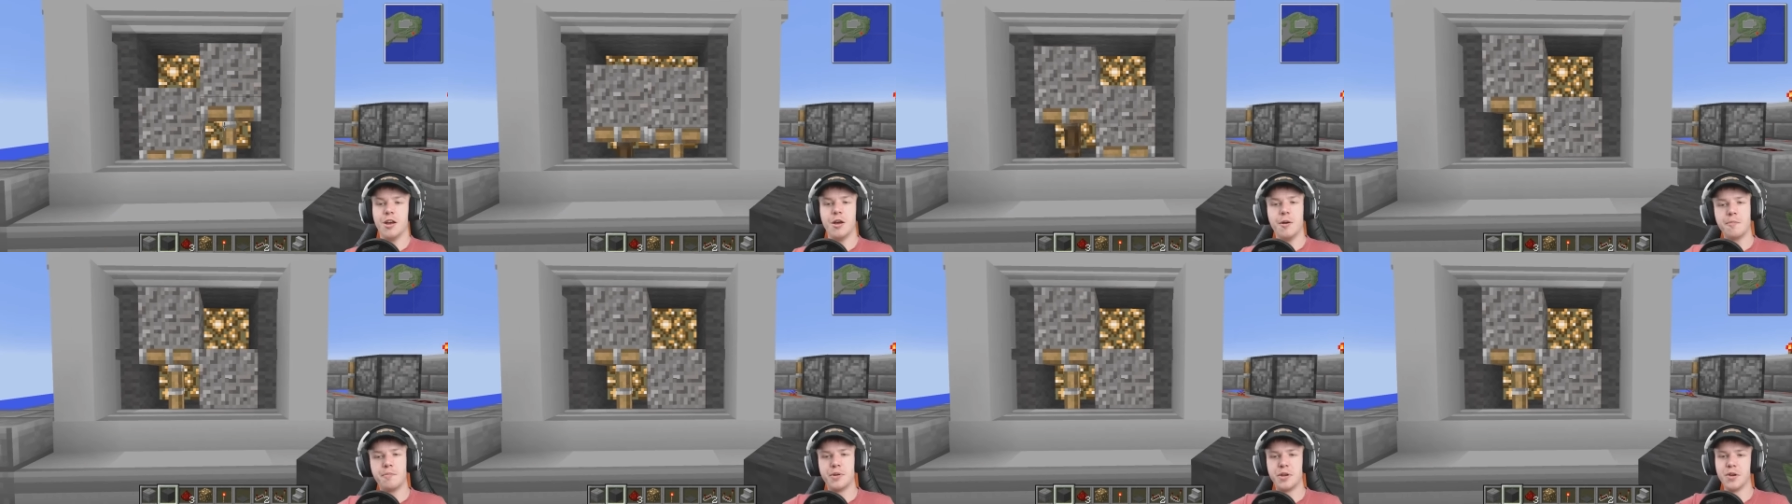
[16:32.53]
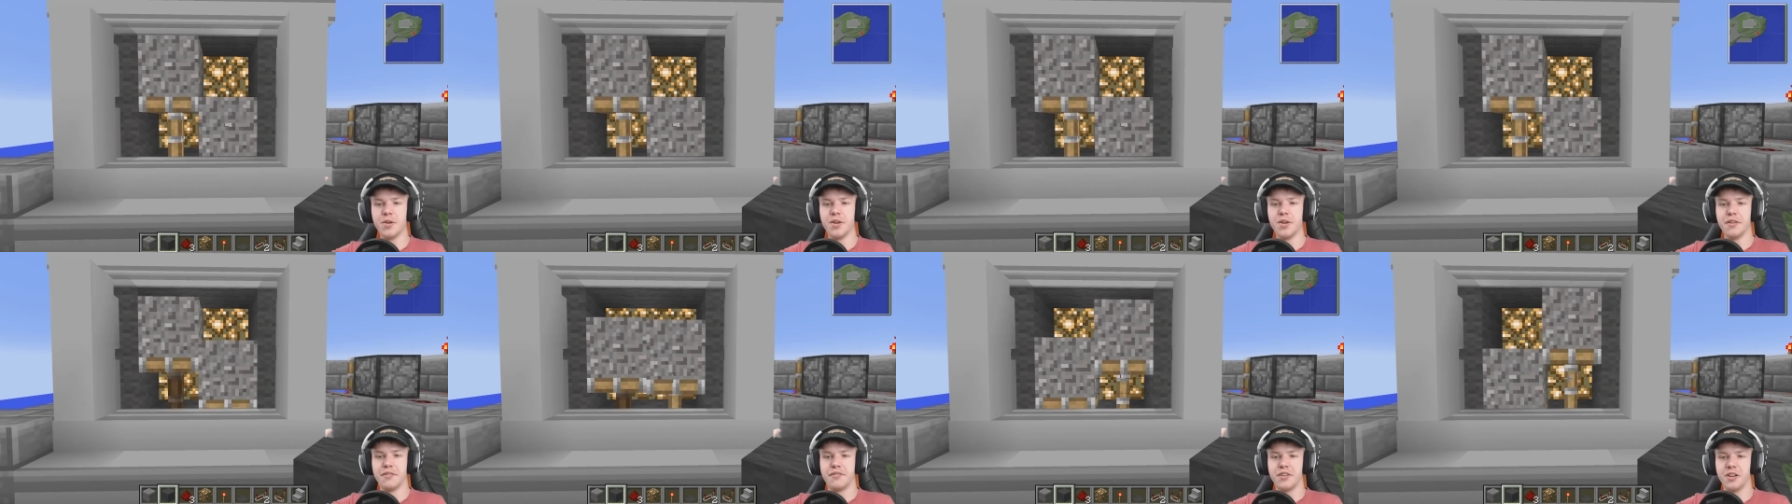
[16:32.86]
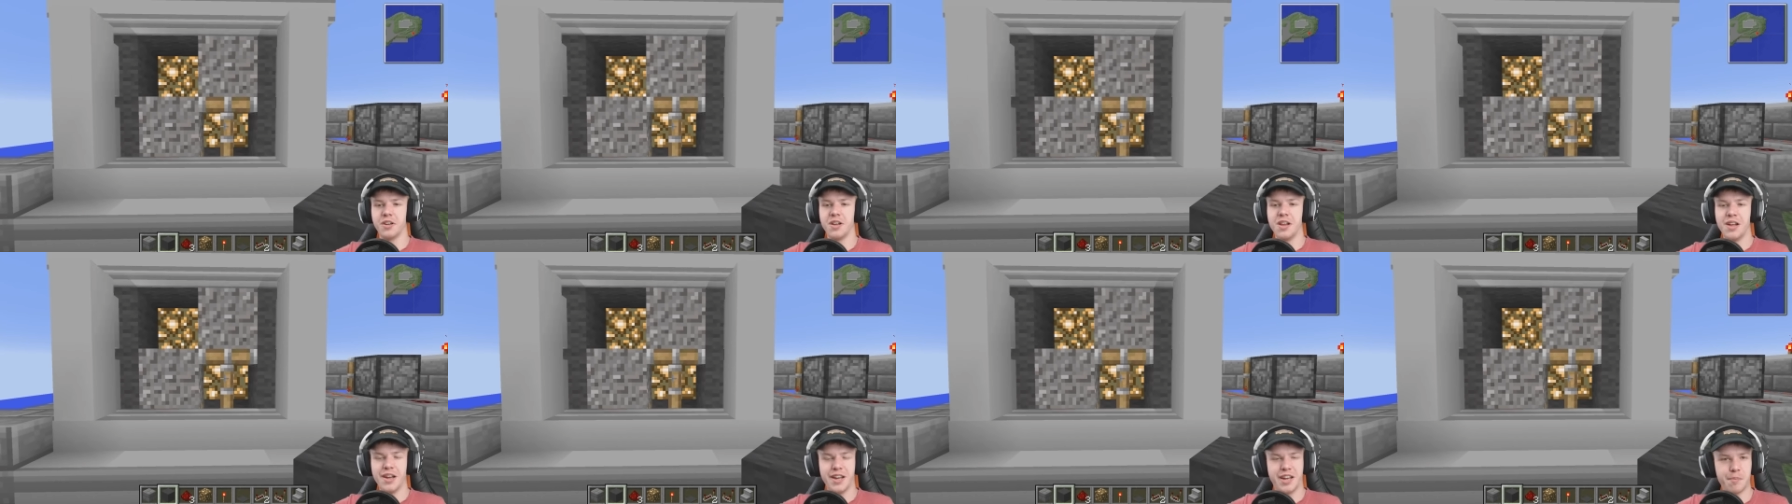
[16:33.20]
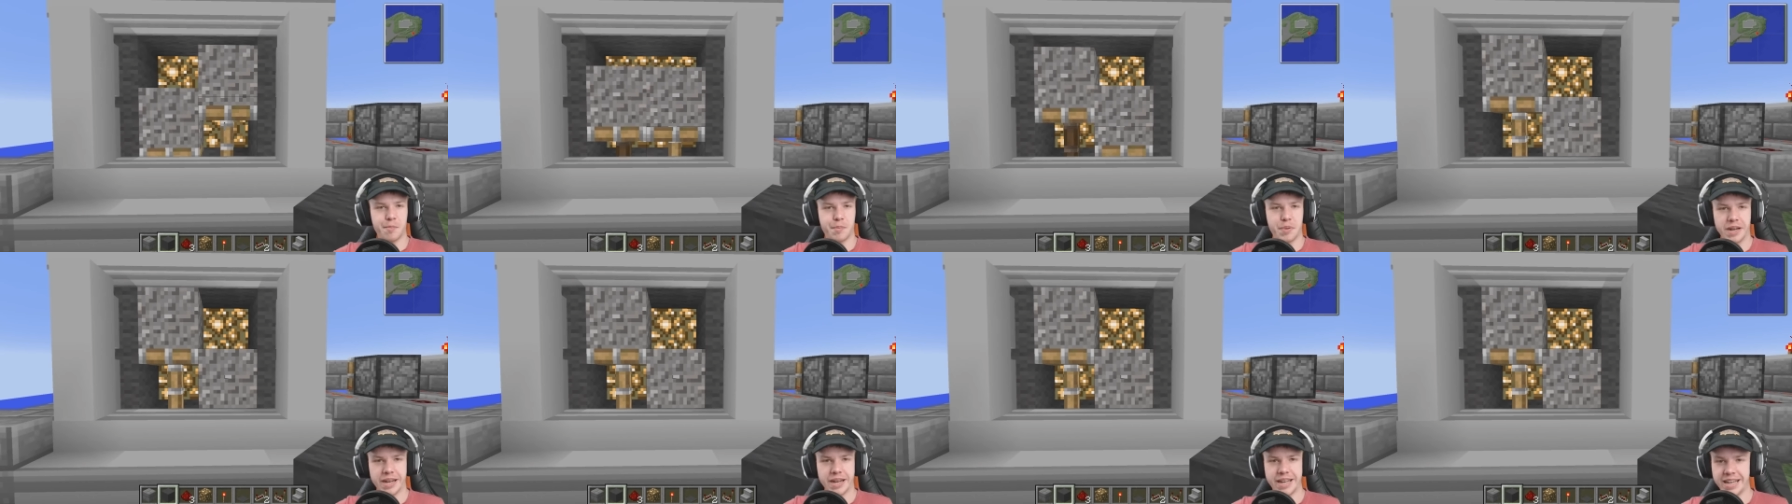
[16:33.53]
beautiful,
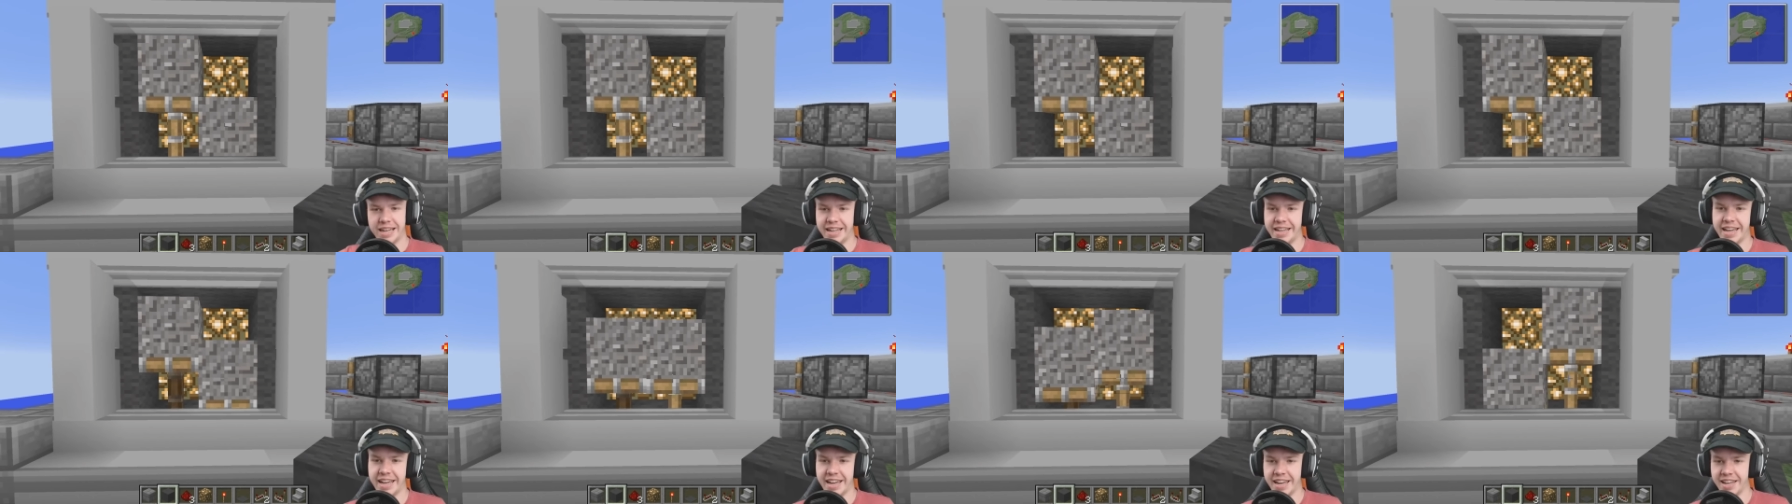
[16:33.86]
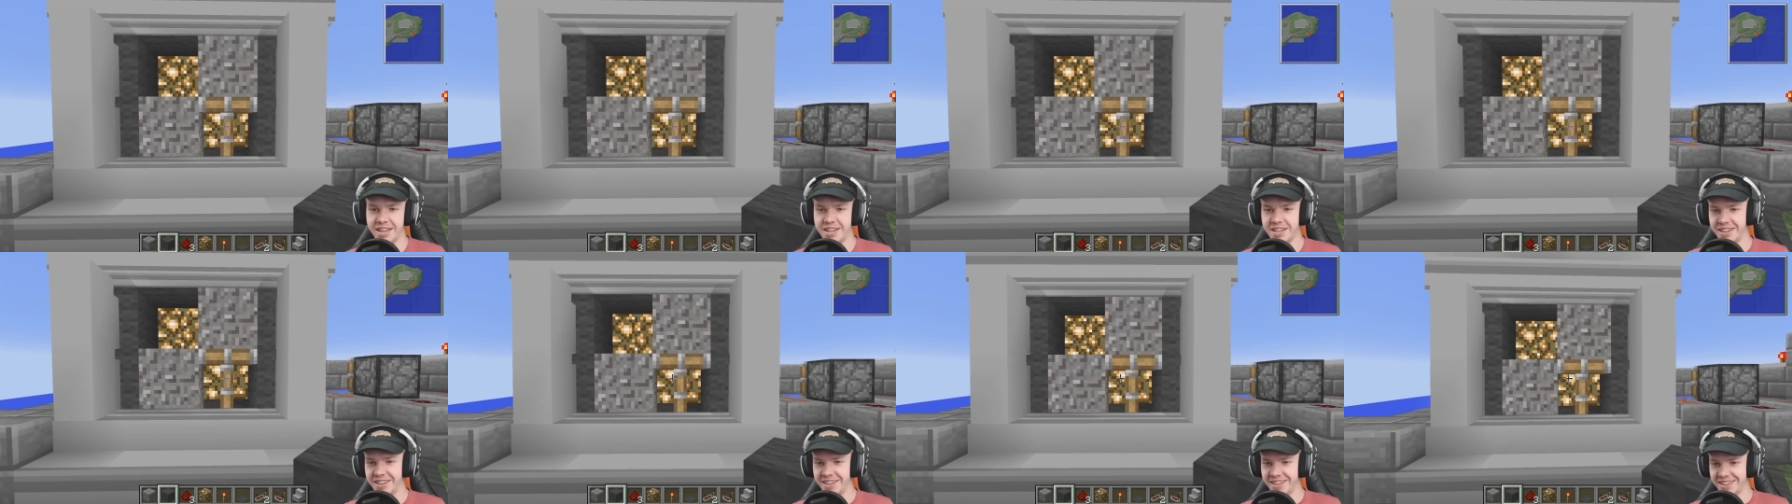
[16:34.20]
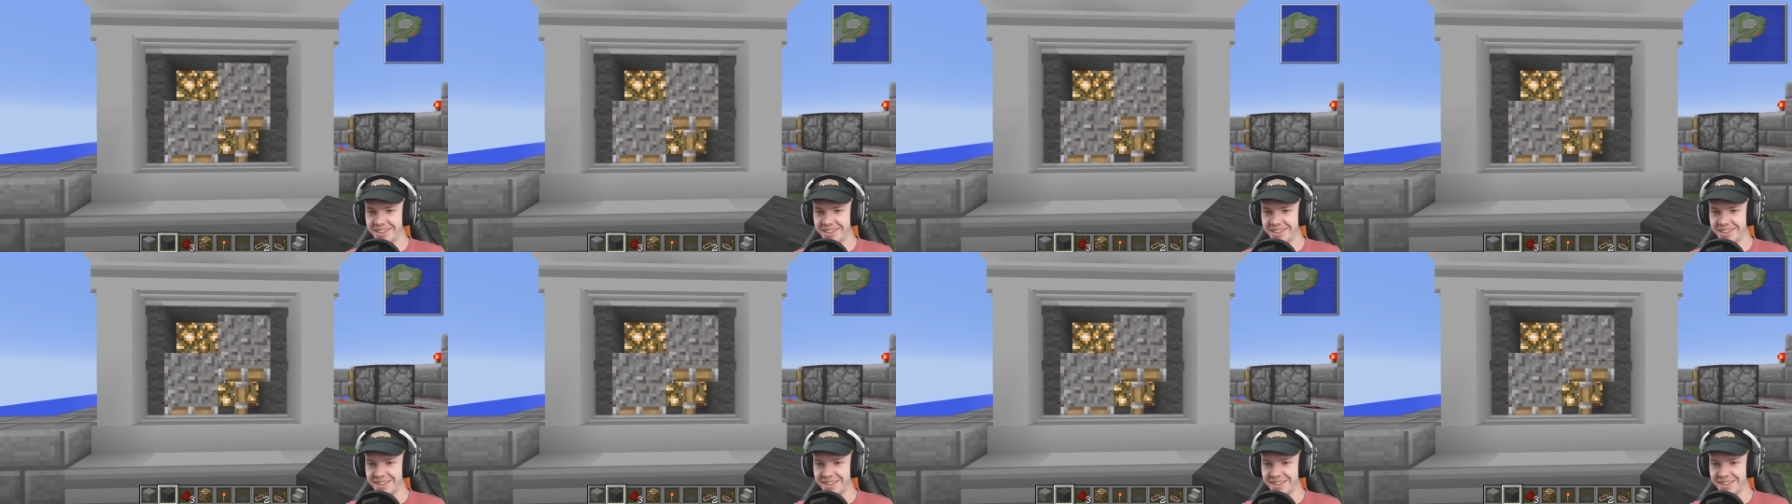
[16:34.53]
completely hidden.